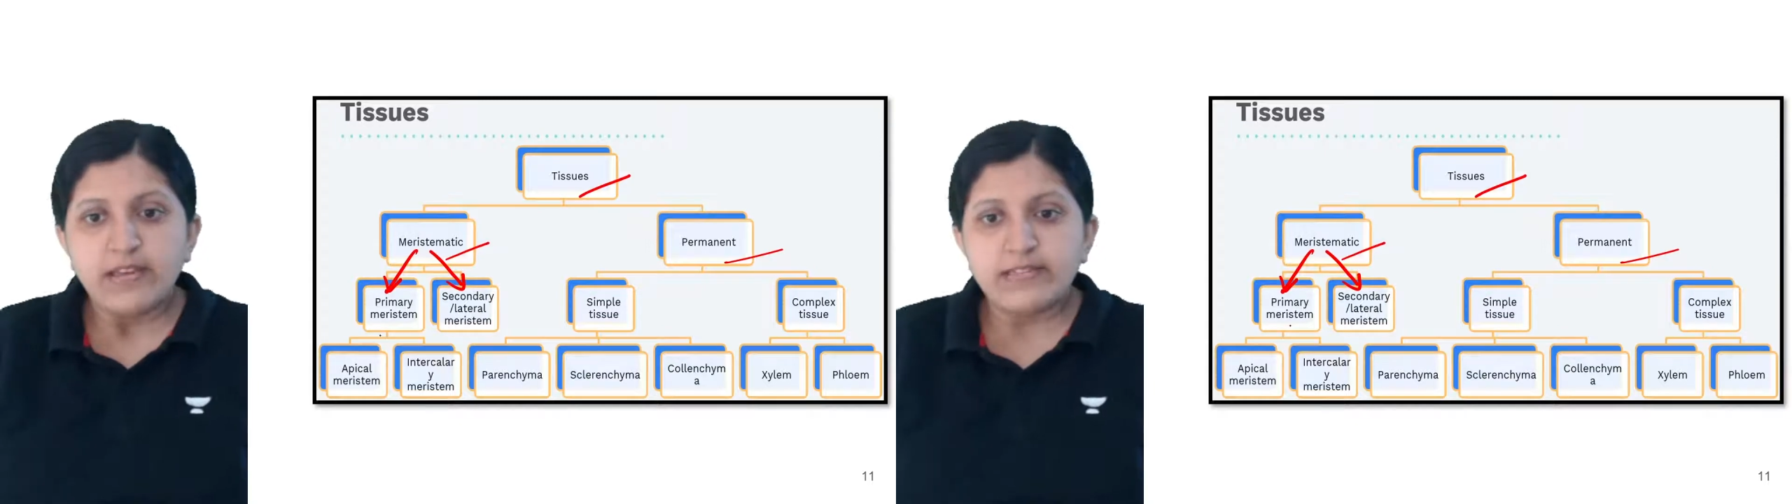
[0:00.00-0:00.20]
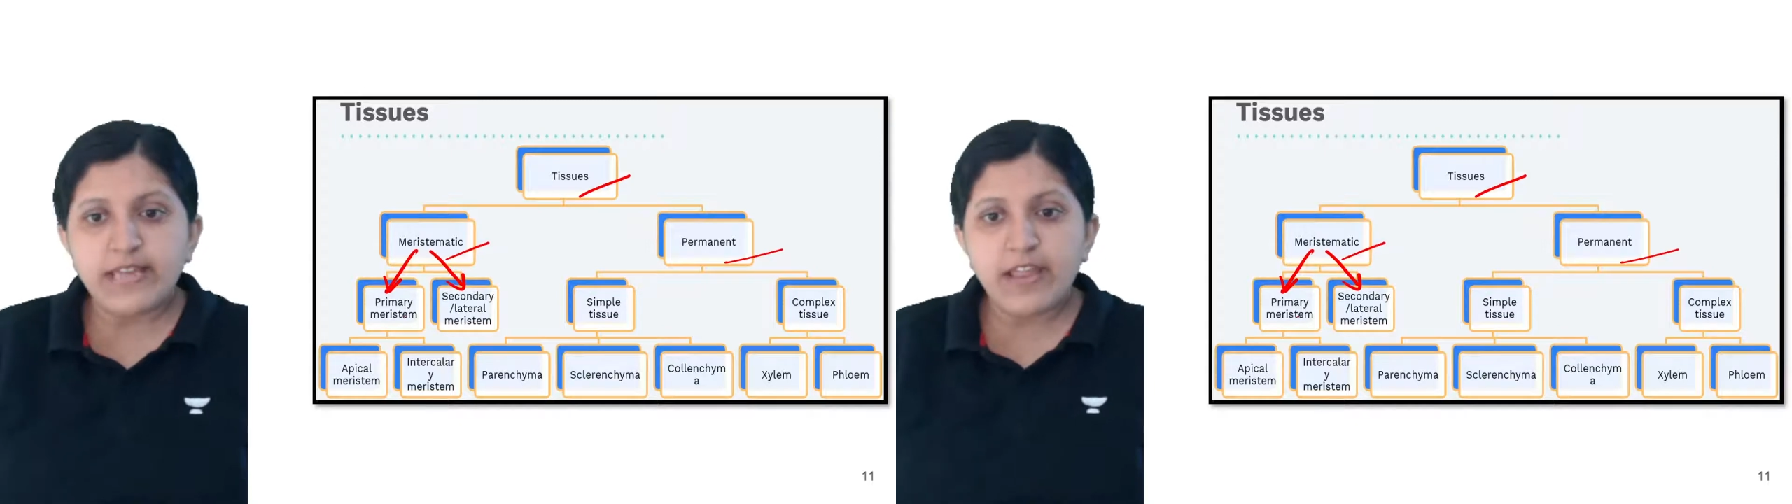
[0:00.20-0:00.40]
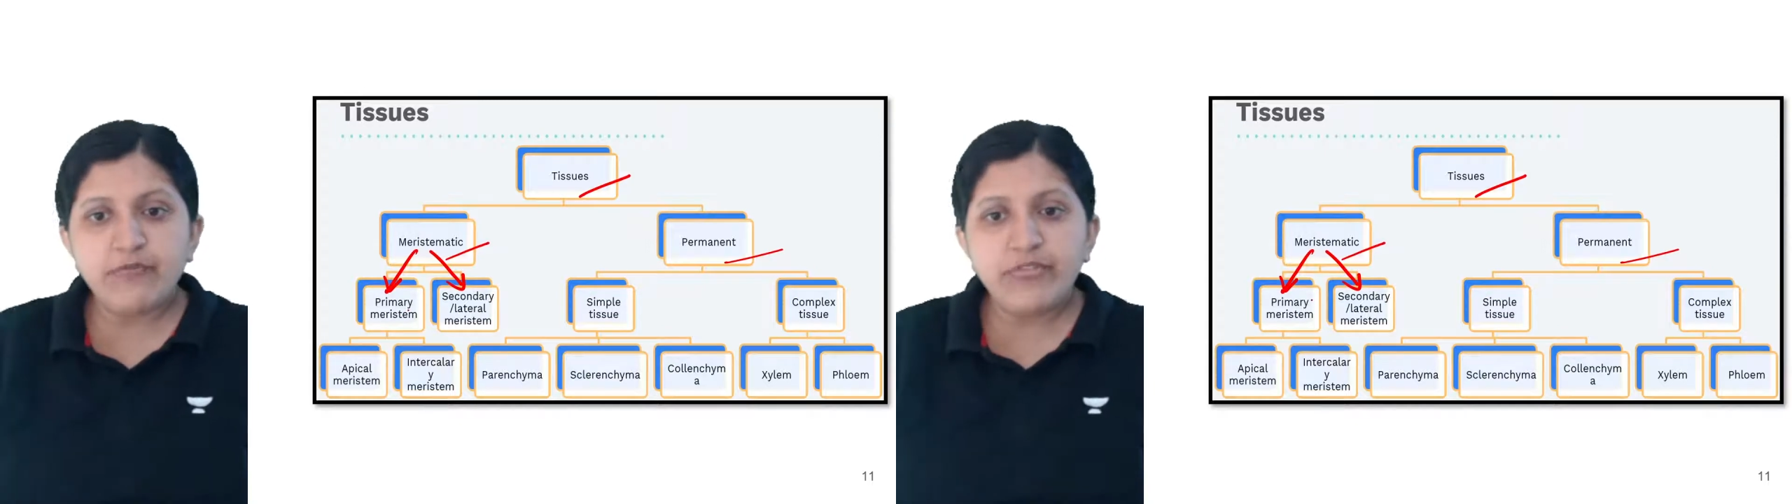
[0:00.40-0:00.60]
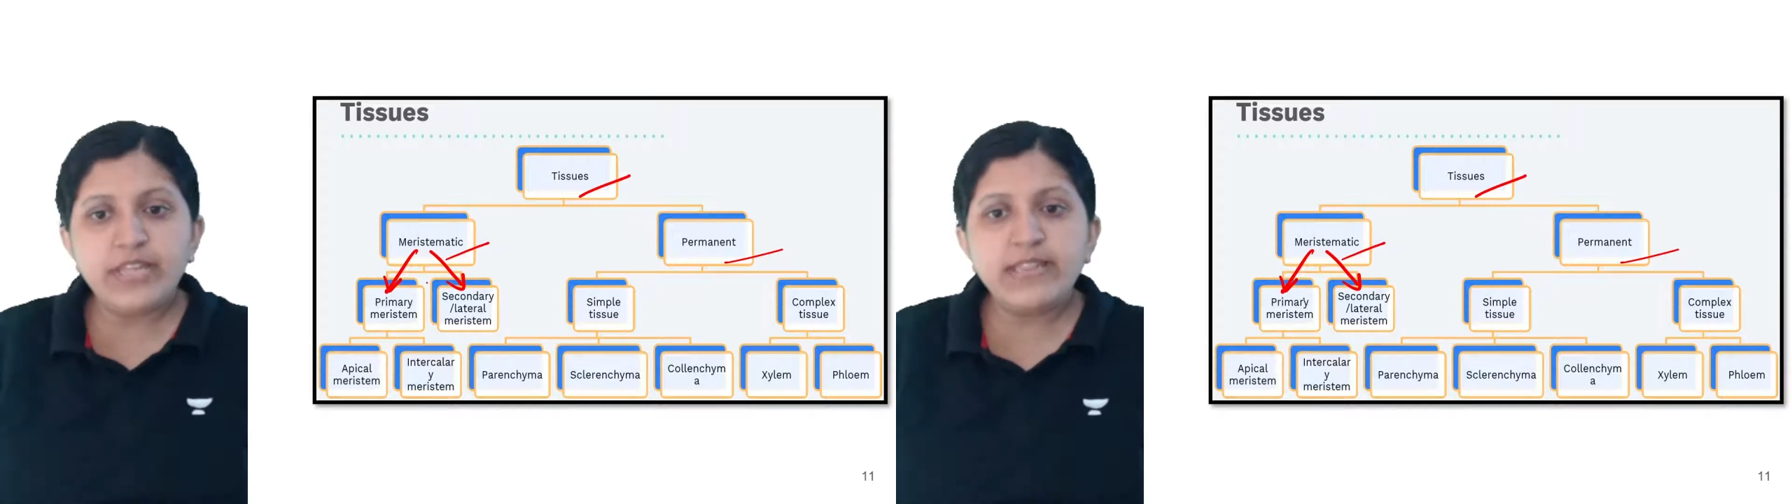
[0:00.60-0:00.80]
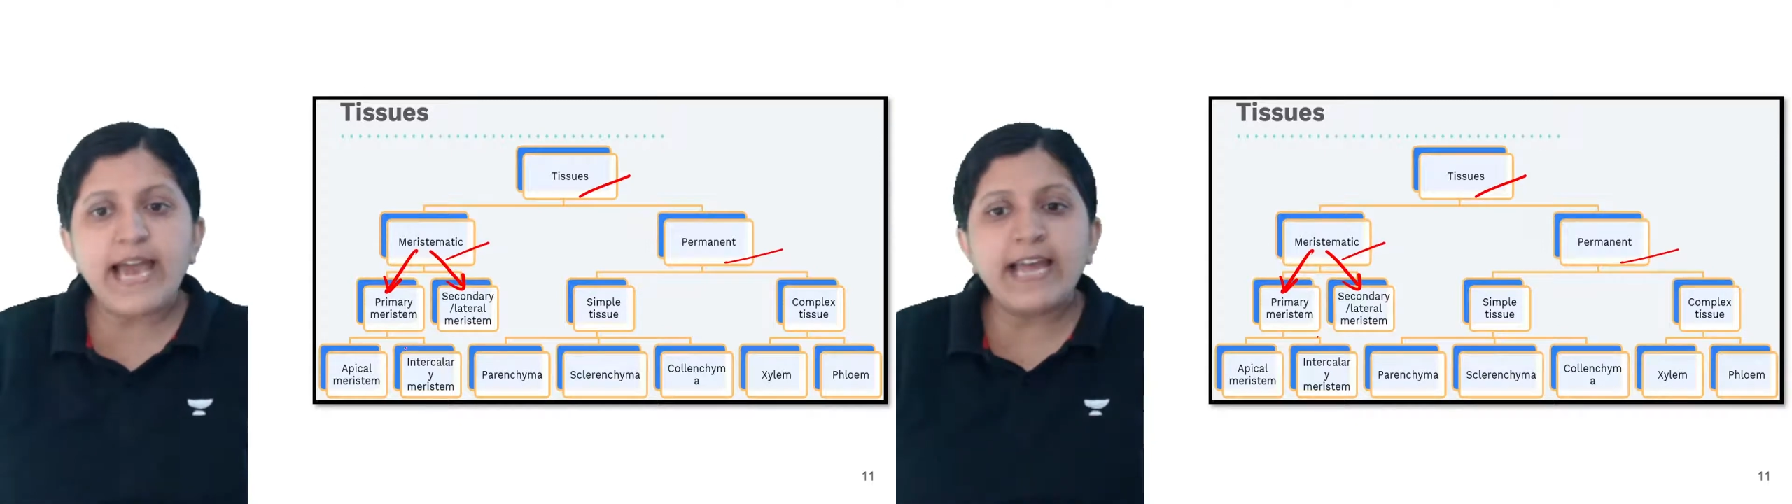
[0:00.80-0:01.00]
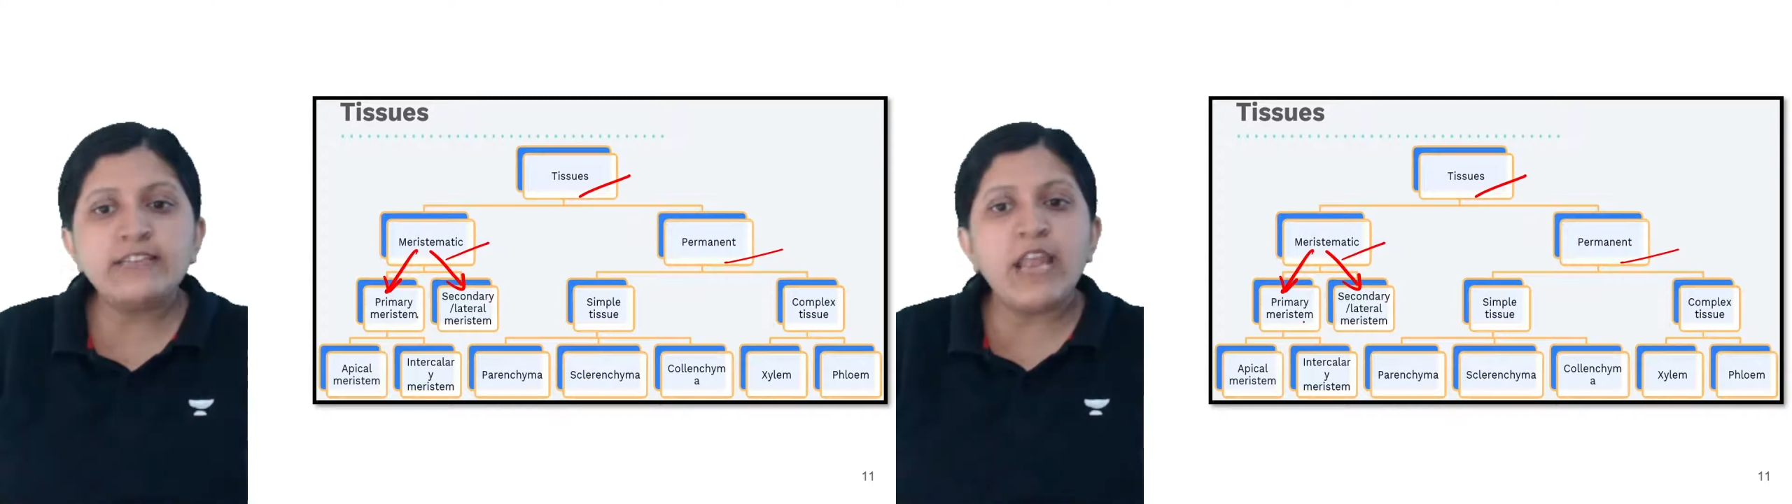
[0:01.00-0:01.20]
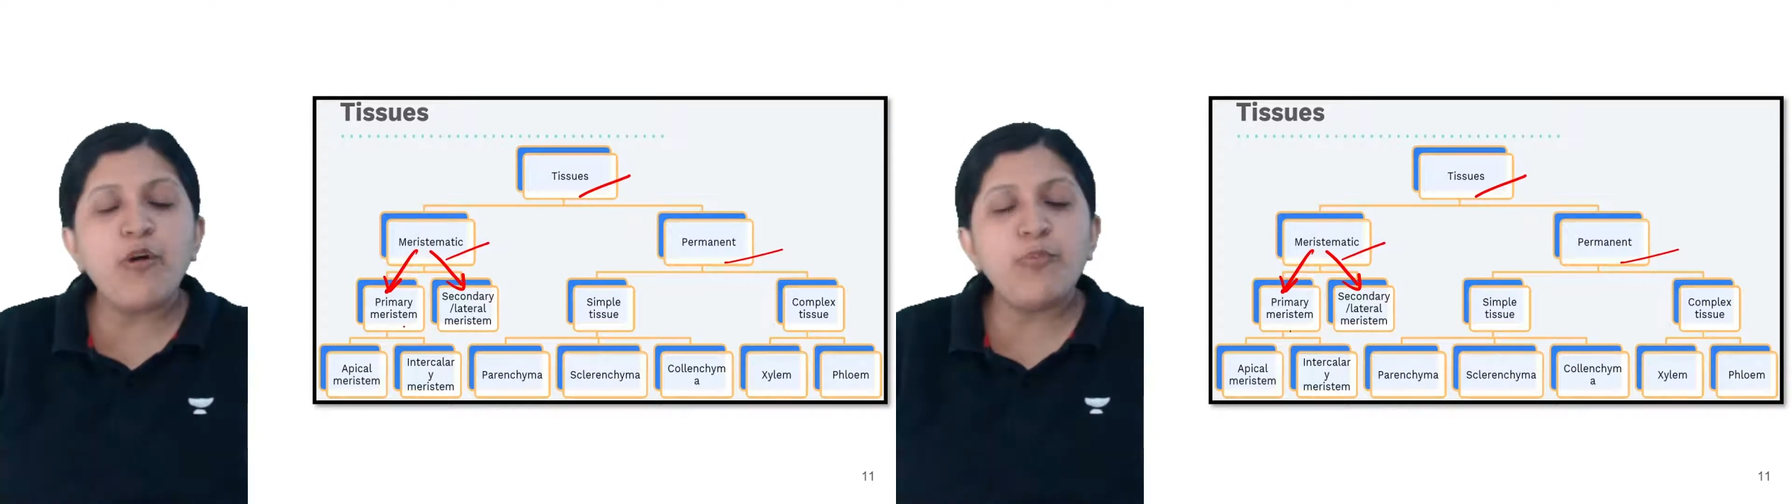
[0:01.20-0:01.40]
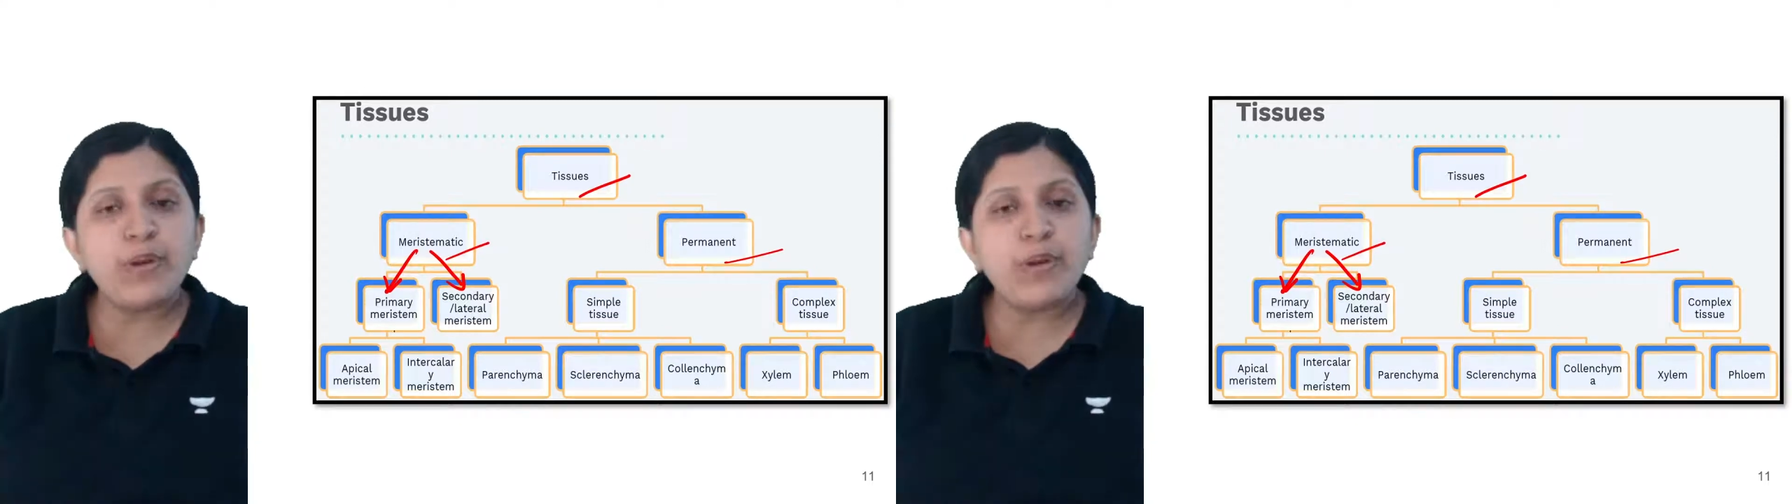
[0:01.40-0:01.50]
Then with that, now